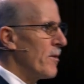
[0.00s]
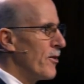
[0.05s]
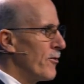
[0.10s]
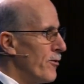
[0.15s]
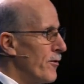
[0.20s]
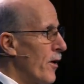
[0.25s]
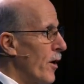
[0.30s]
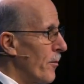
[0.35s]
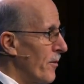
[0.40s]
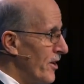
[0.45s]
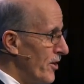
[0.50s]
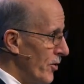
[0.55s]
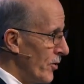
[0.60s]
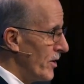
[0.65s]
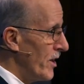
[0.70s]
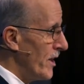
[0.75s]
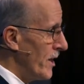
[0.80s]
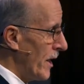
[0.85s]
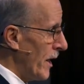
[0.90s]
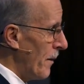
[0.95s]
about farming
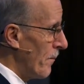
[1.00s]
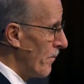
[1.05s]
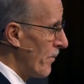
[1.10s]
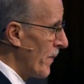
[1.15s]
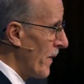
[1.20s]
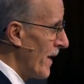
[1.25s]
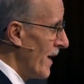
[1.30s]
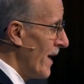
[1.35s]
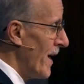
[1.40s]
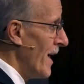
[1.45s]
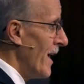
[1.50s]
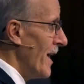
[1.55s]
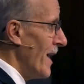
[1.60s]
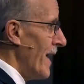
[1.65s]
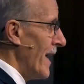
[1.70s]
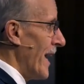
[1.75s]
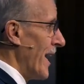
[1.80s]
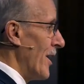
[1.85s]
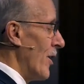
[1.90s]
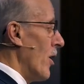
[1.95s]
too, didn't he?
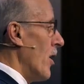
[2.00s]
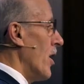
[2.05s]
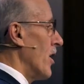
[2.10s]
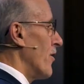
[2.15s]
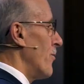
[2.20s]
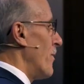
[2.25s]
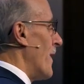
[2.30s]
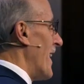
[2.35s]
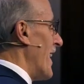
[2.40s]
And all of